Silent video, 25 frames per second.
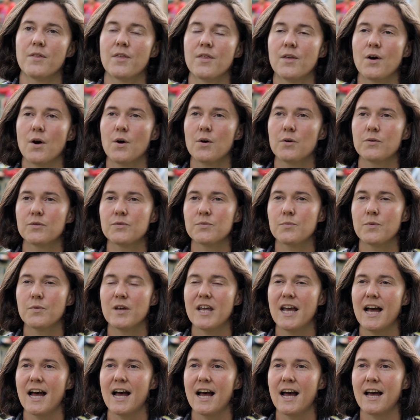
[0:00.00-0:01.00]
Those we
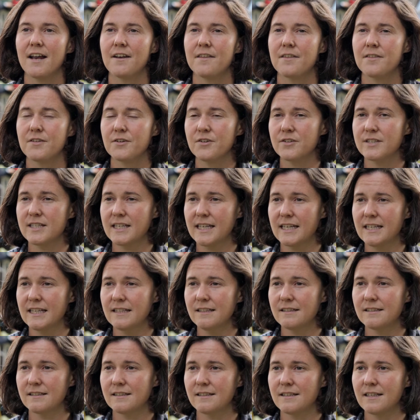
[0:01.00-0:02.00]
had 13
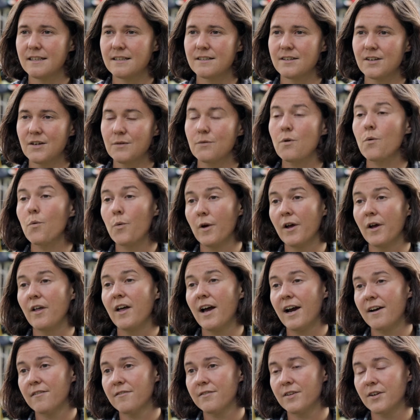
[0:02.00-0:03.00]
this year, well, we'll
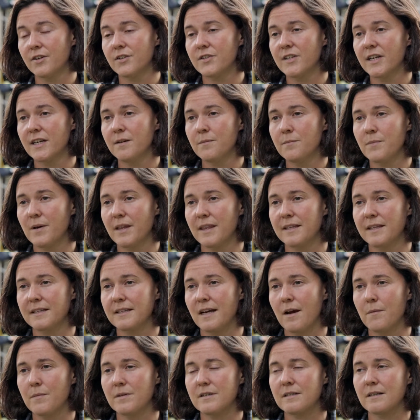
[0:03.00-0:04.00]
have 13 by the
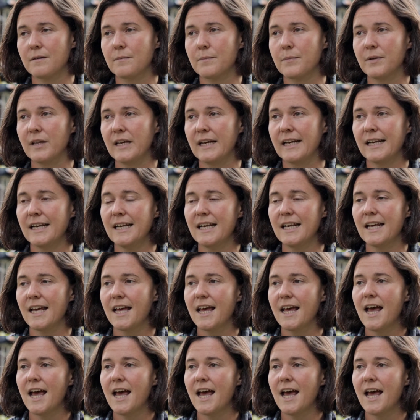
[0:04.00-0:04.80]
time it's completed.